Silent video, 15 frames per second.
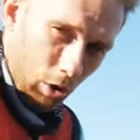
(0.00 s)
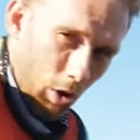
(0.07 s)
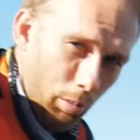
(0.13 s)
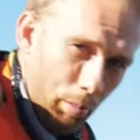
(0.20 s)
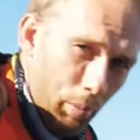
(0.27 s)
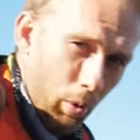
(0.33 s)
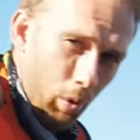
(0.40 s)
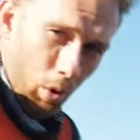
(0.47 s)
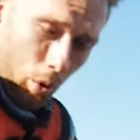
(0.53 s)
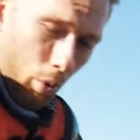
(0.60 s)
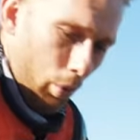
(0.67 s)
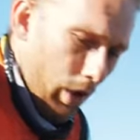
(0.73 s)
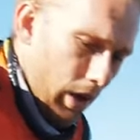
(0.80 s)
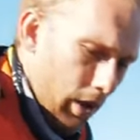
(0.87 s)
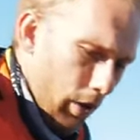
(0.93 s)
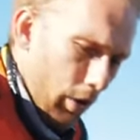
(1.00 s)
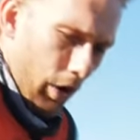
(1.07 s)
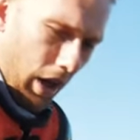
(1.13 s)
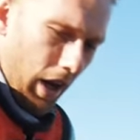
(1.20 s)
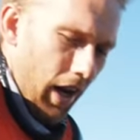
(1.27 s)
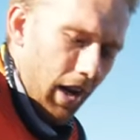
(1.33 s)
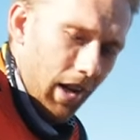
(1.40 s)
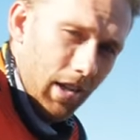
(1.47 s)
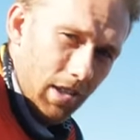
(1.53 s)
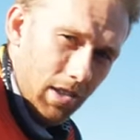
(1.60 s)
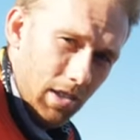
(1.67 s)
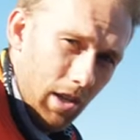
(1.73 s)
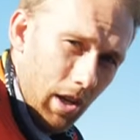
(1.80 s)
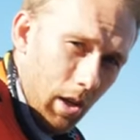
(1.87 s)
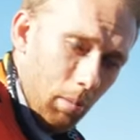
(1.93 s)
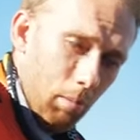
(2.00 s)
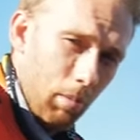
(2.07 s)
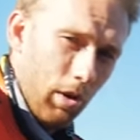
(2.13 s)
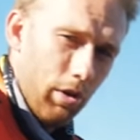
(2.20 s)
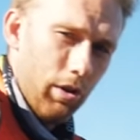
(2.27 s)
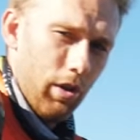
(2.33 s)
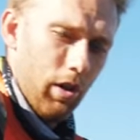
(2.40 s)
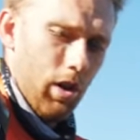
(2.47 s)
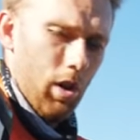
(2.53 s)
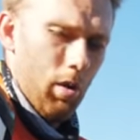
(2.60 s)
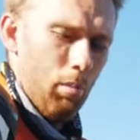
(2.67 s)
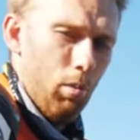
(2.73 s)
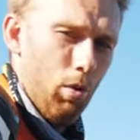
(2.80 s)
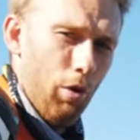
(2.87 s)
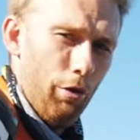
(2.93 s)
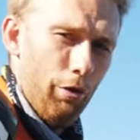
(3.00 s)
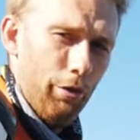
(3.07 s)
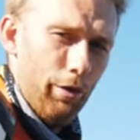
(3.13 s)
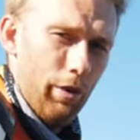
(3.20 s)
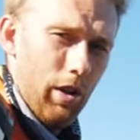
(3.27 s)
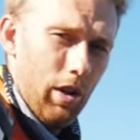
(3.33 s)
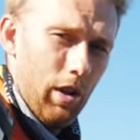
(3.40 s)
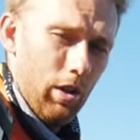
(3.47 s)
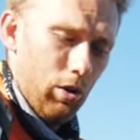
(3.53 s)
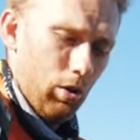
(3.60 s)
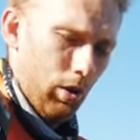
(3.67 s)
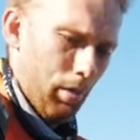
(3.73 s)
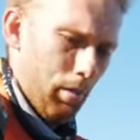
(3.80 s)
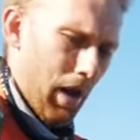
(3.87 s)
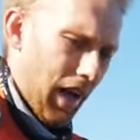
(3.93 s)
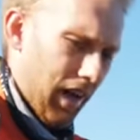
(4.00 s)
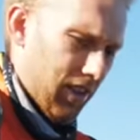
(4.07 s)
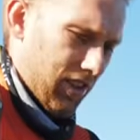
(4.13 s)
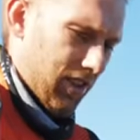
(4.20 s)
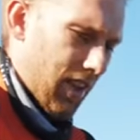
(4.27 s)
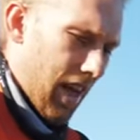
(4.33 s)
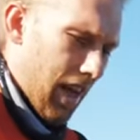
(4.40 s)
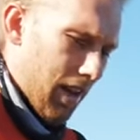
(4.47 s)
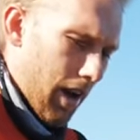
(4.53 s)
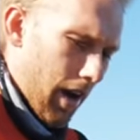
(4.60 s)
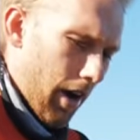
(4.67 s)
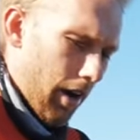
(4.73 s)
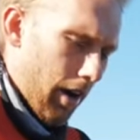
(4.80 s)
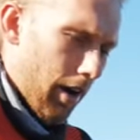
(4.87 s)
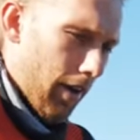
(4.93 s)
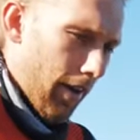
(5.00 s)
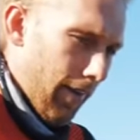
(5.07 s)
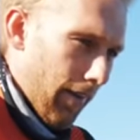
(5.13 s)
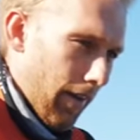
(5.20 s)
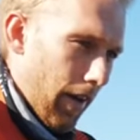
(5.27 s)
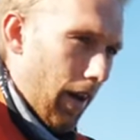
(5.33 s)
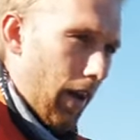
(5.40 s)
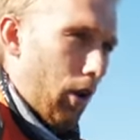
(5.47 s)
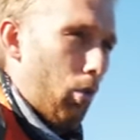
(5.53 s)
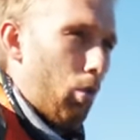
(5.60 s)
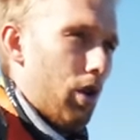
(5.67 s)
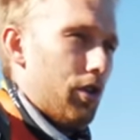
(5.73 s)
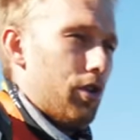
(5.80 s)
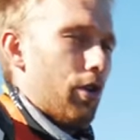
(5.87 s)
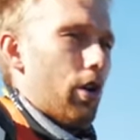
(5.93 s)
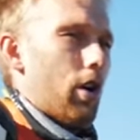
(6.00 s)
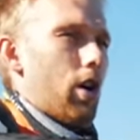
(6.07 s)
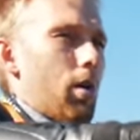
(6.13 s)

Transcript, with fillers: don't pull with your hands, but move to the back, stay there, and once you're